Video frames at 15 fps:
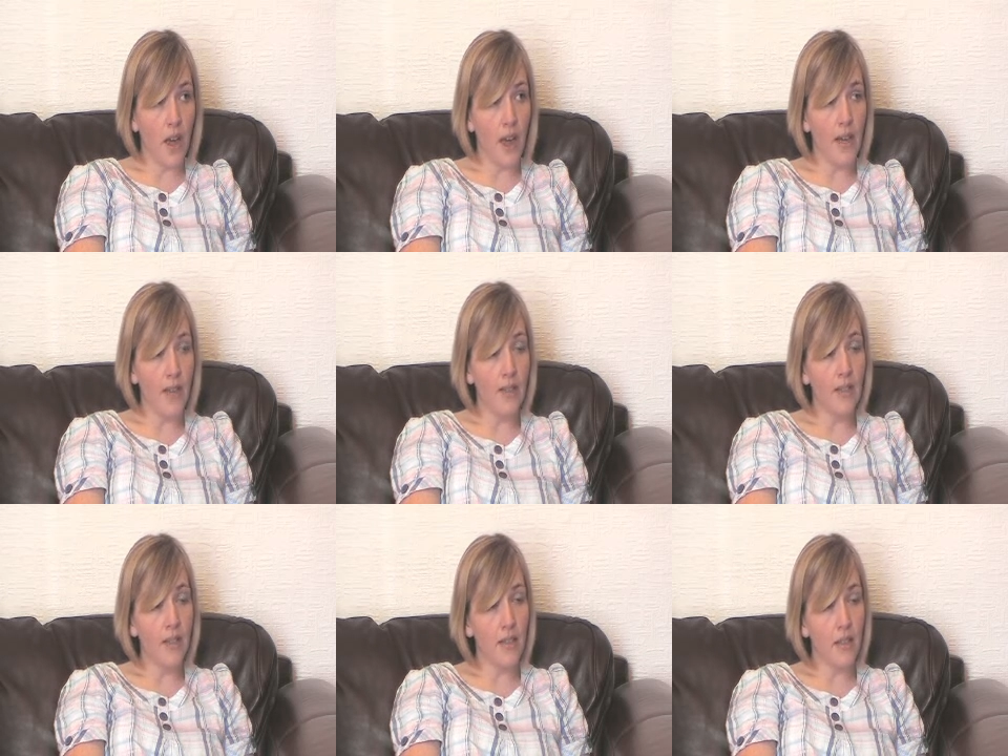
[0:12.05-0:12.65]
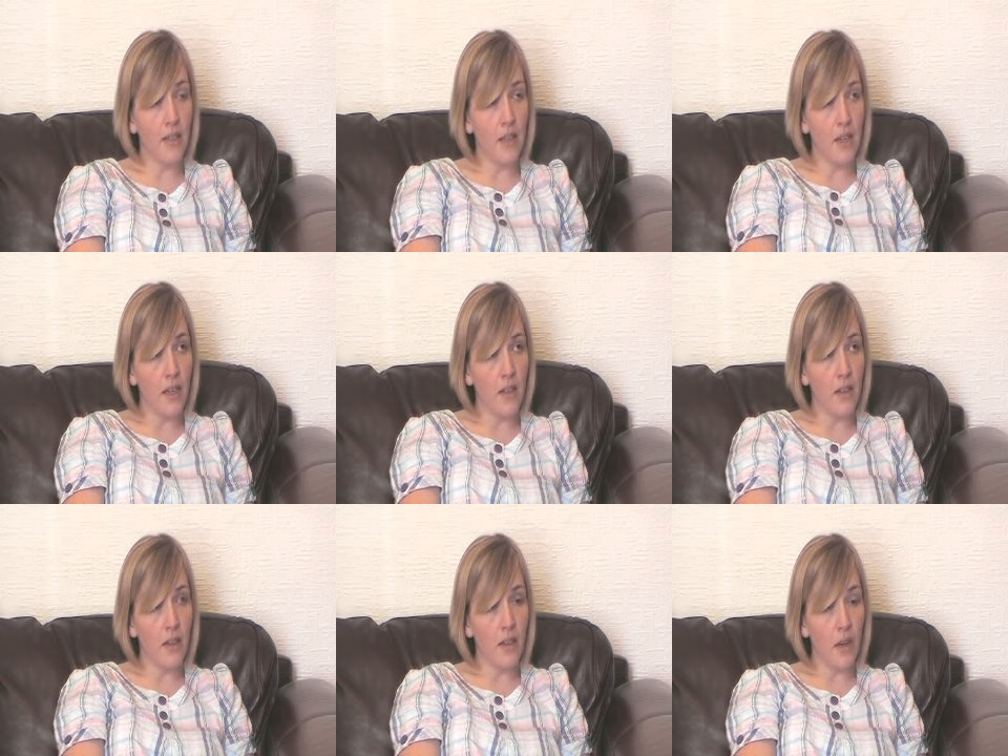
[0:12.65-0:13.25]
And
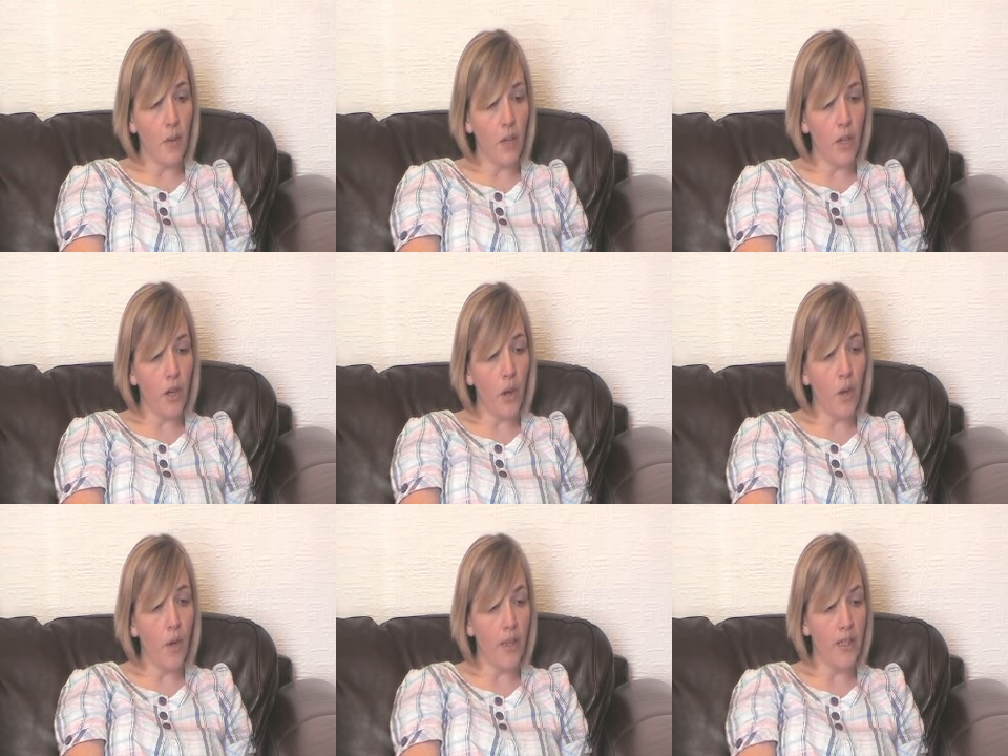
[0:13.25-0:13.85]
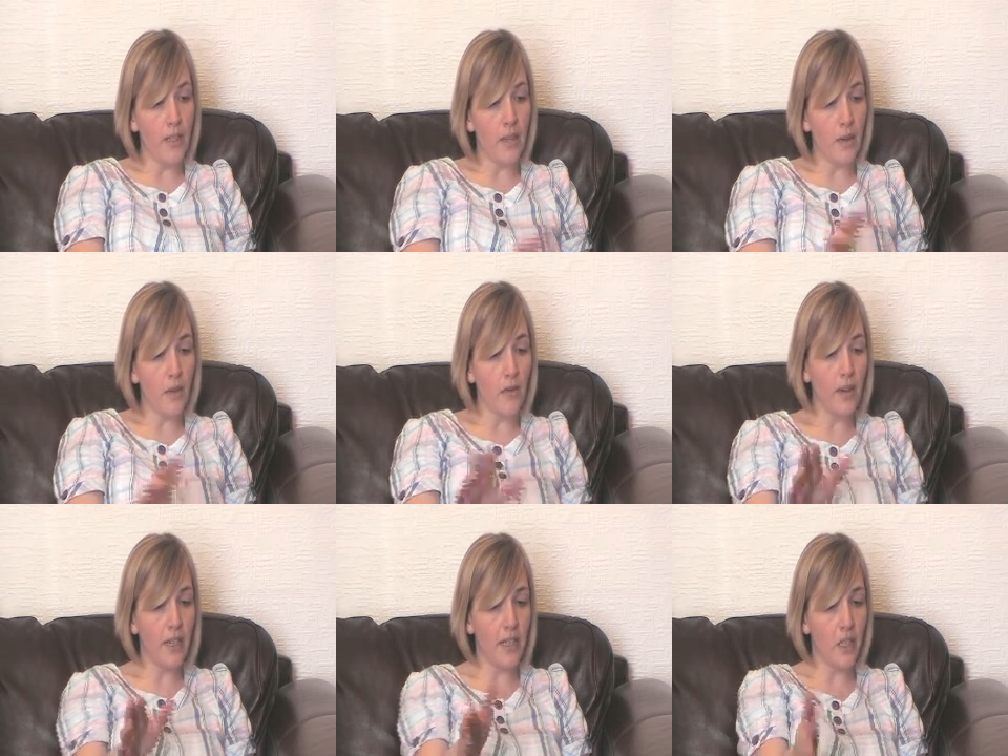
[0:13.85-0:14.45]
that they would go and they
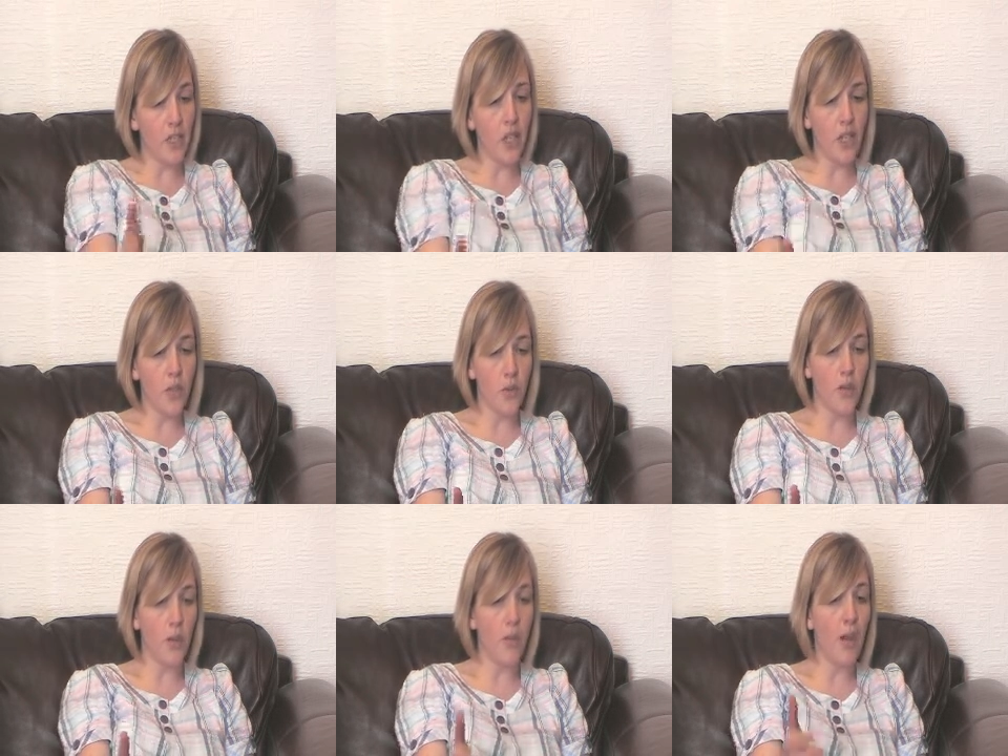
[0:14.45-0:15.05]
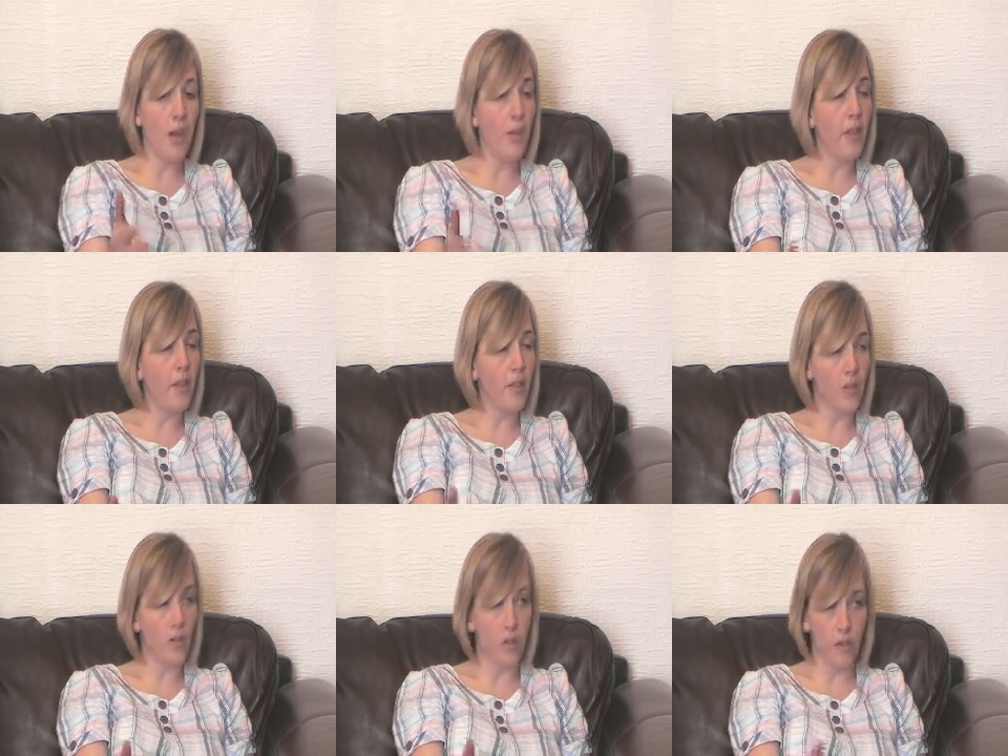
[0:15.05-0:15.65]
would find a church where the Bible
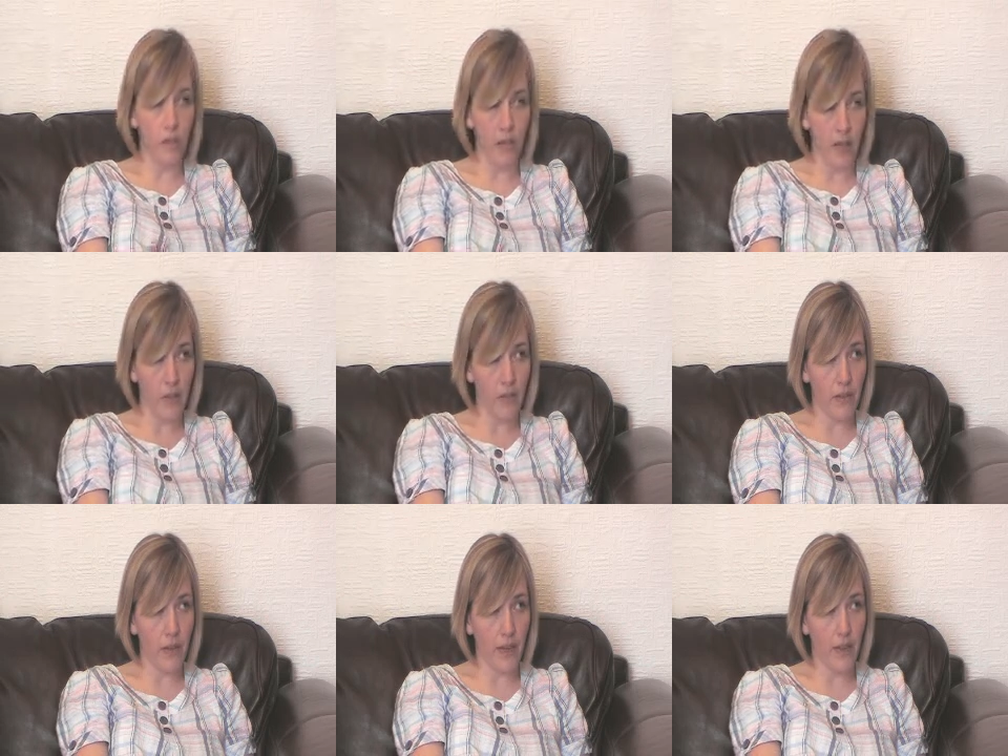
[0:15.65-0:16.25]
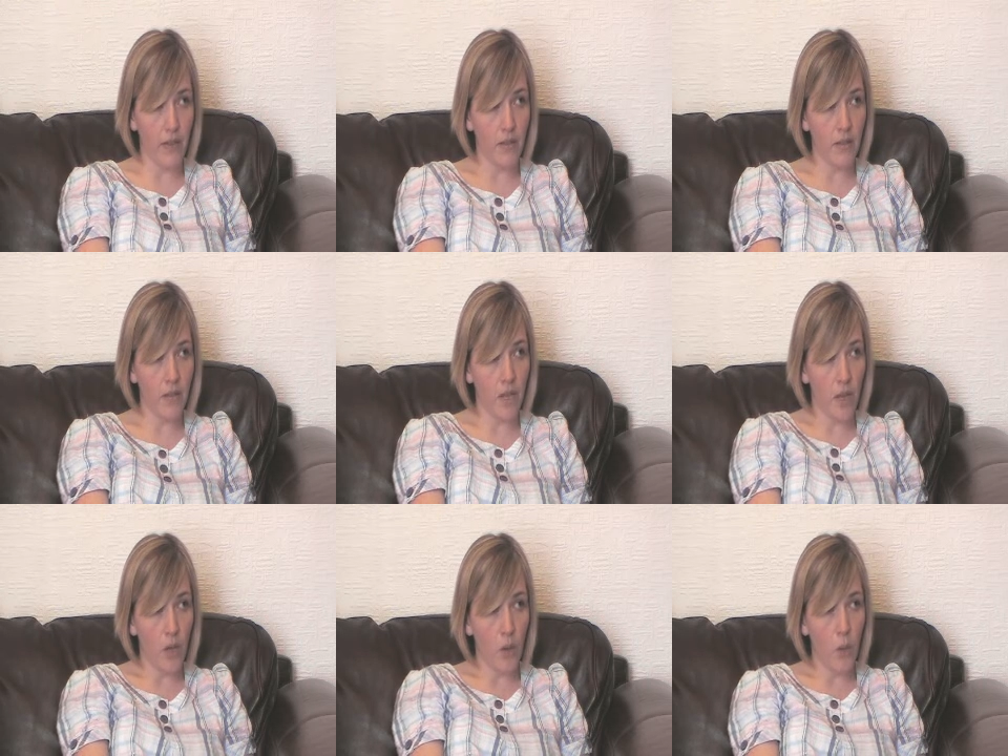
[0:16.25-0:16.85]
is taught faithfully,
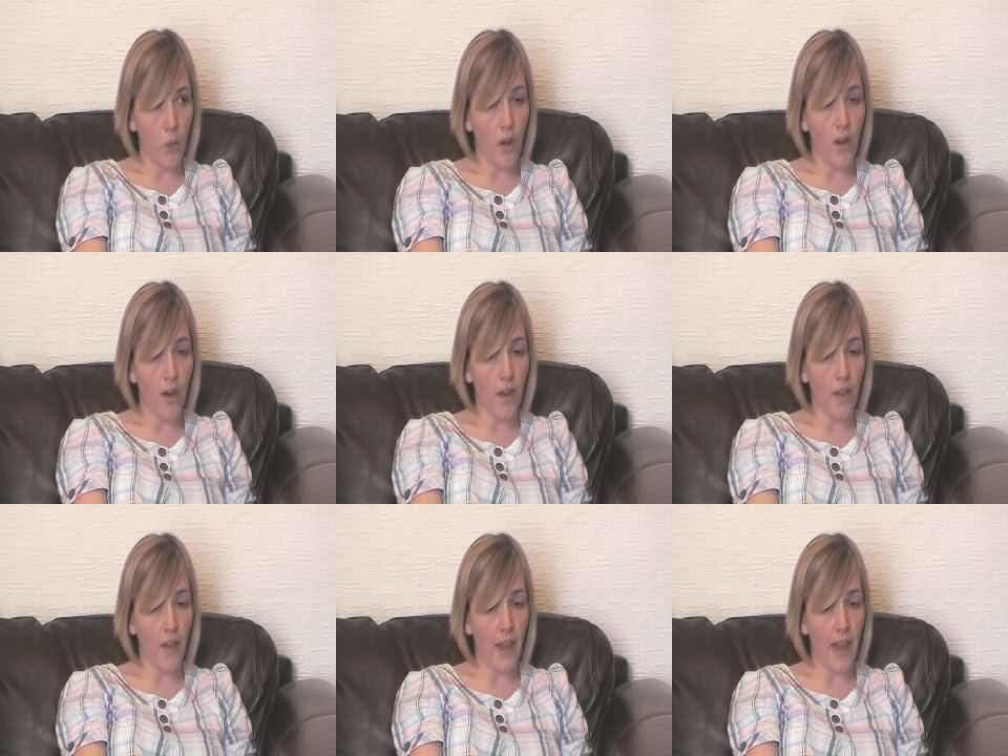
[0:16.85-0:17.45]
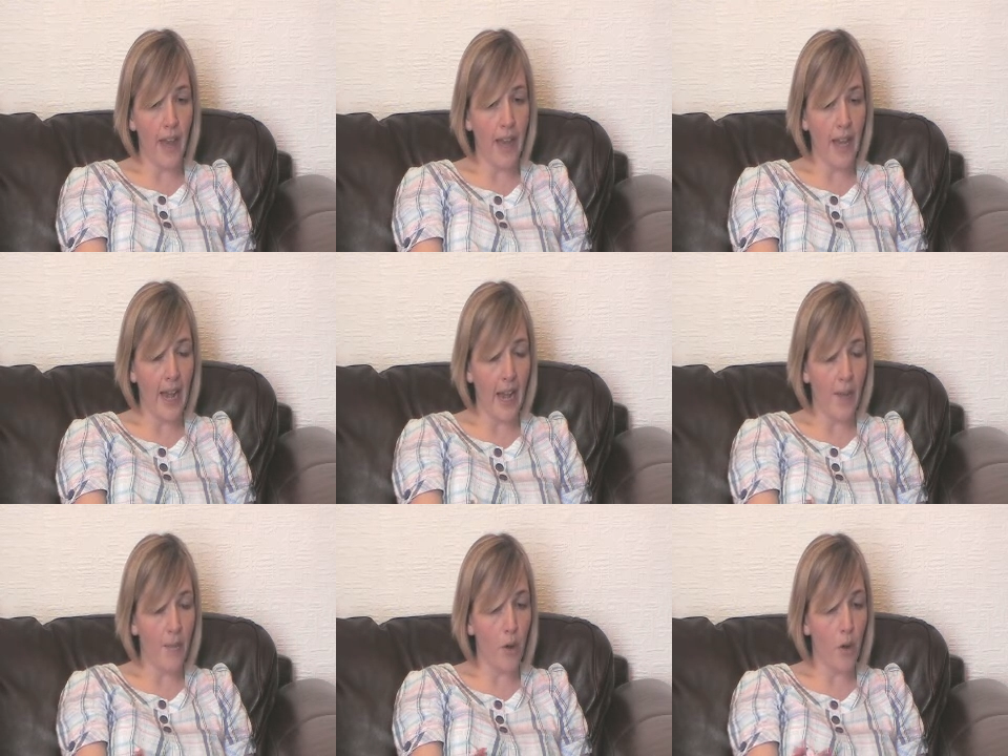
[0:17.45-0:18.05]
where
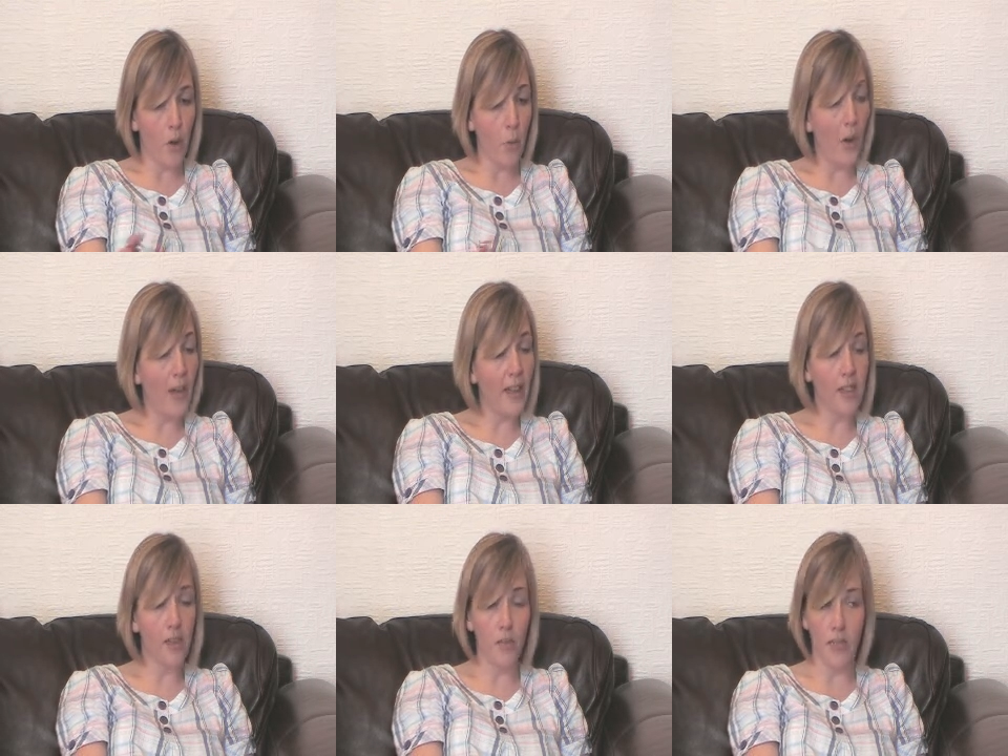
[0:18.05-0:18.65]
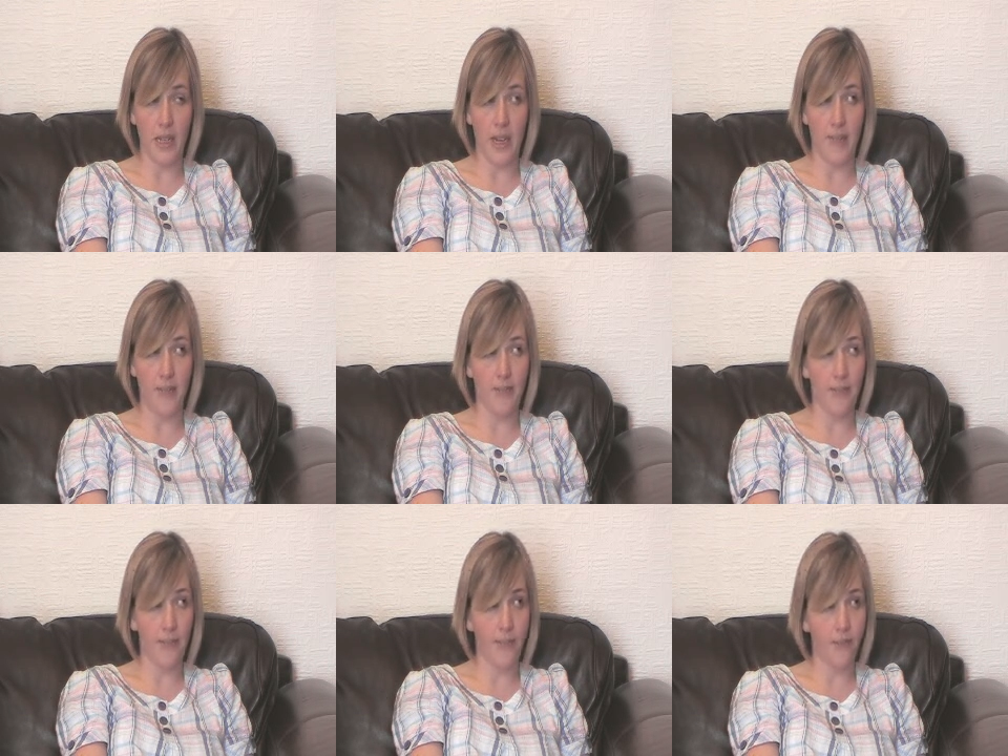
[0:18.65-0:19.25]
they are welcomed in,